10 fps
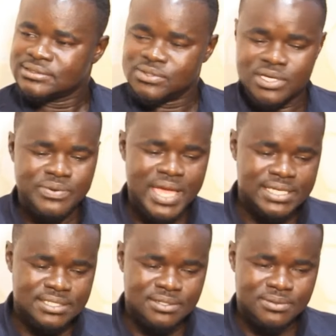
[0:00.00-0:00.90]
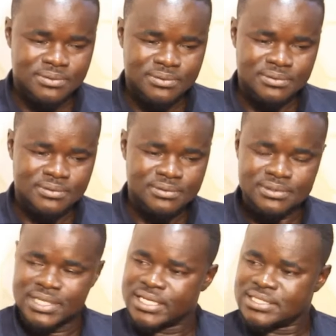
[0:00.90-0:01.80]
So if you are saying no,
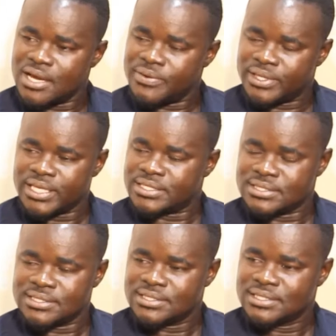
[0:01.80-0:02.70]
that is how it is.